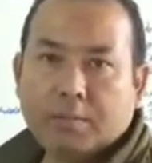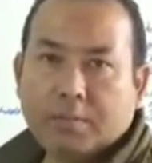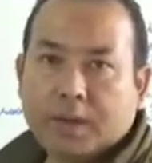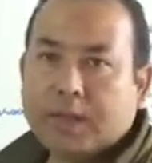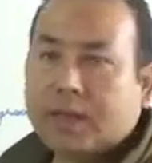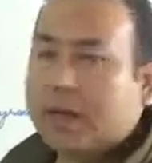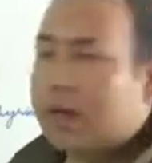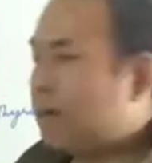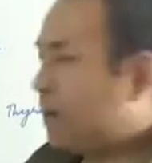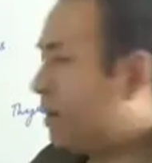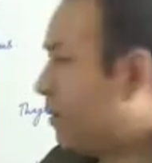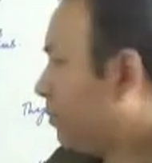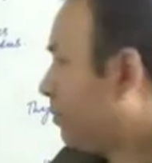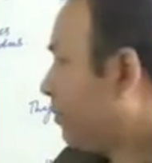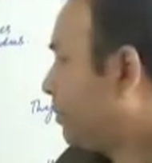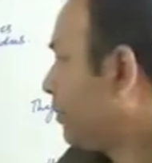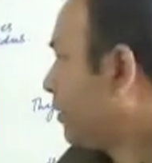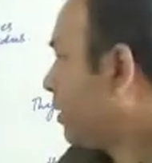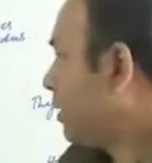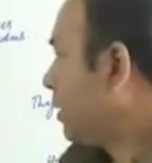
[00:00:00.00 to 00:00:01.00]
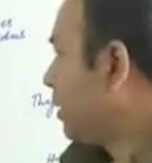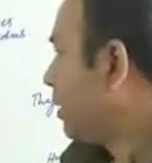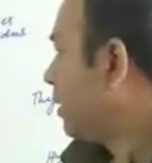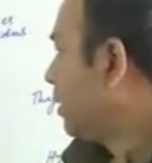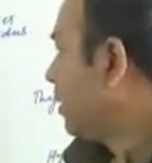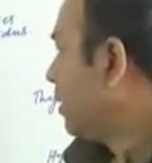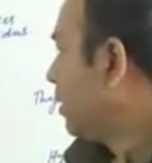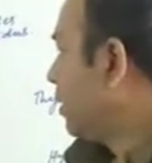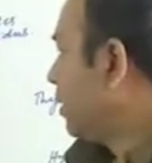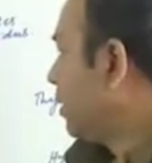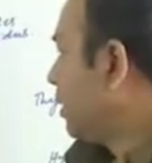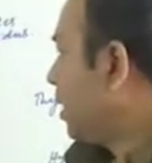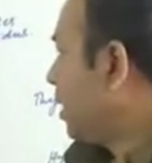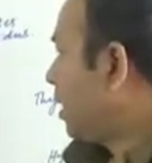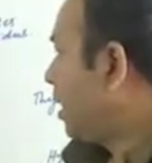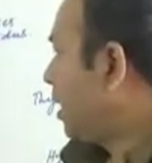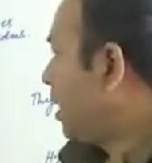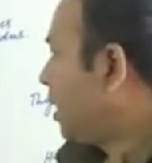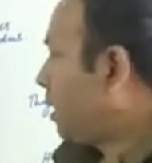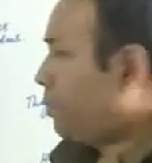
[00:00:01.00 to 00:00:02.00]
the mother
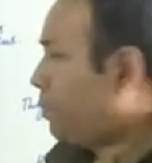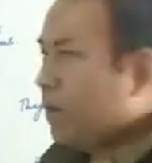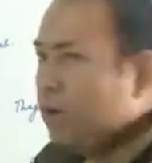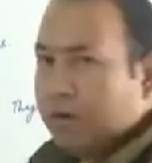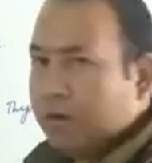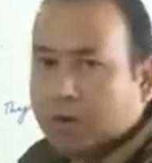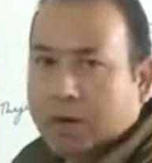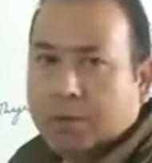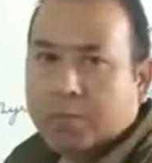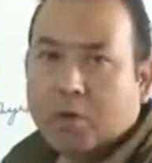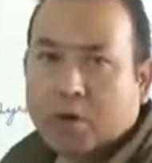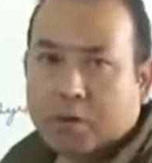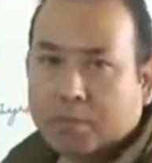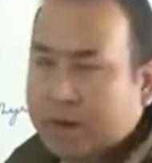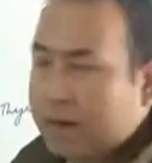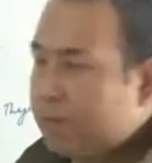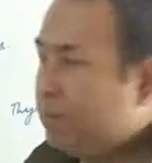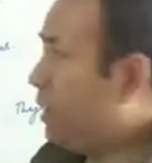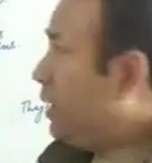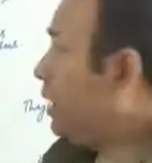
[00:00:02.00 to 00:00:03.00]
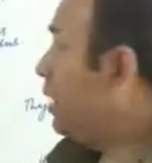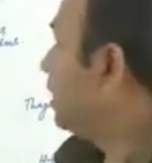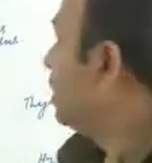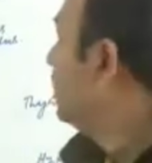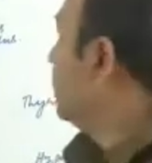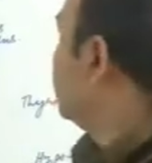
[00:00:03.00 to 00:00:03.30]
of a newly born baby.